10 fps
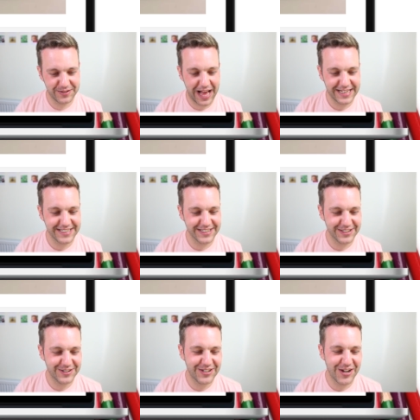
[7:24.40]

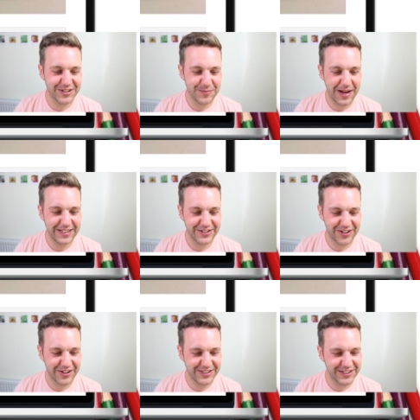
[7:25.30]
answers, turn to page
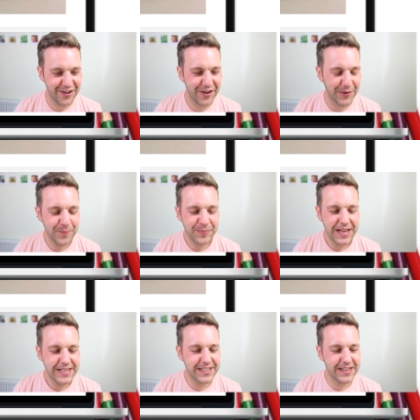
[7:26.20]
39.
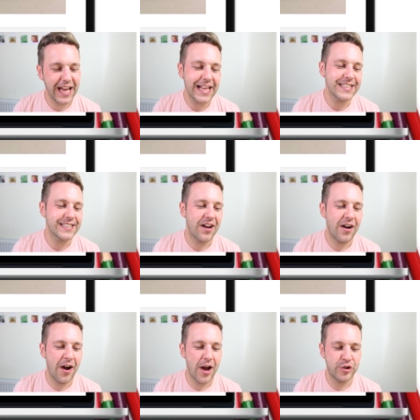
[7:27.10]
So the answers
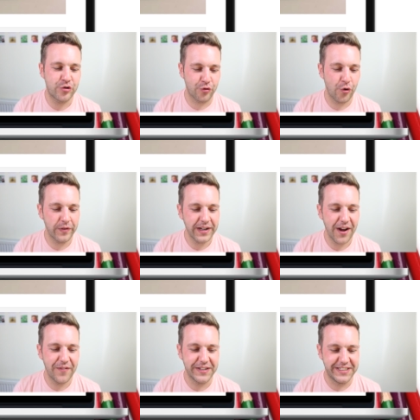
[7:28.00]
are a drawing
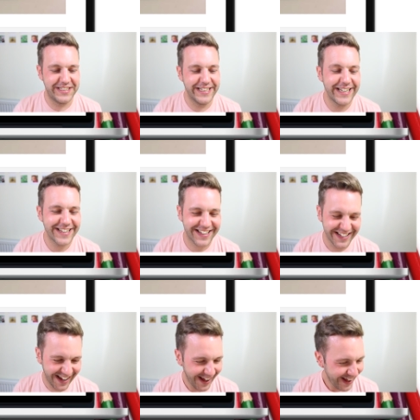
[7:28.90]
of a dick.